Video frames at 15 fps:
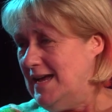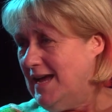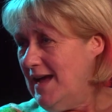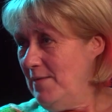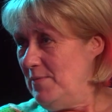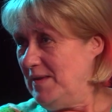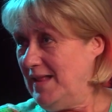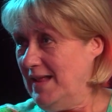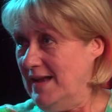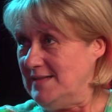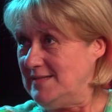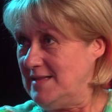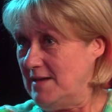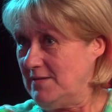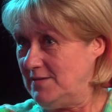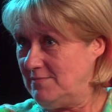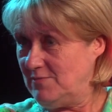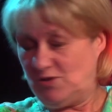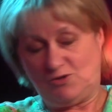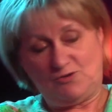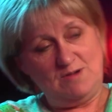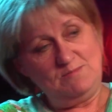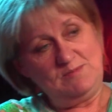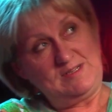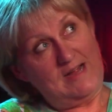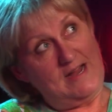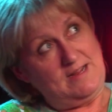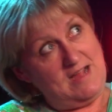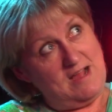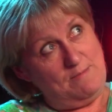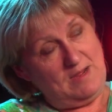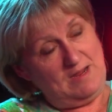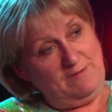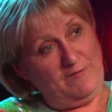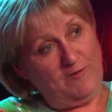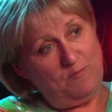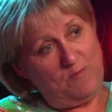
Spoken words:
But then as the screams started coming in from